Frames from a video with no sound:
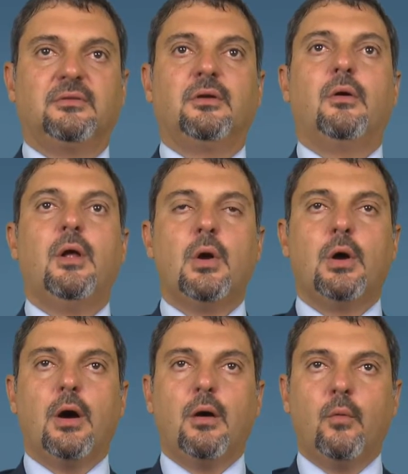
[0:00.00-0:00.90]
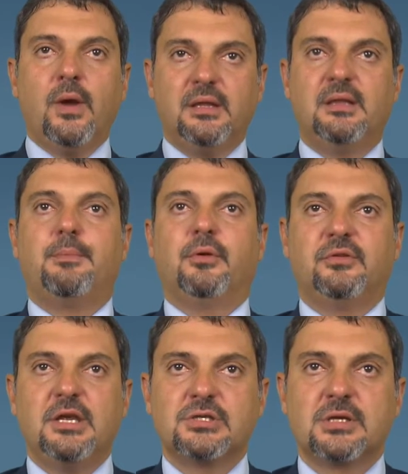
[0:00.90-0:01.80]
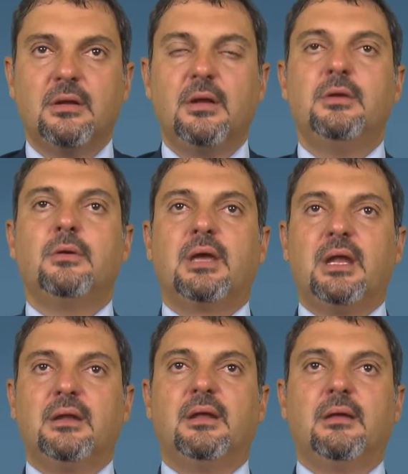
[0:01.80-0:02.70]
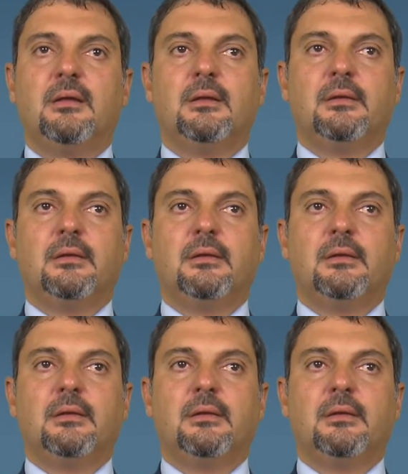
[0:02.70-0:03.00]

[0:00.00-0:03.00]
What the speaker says: So with the position you can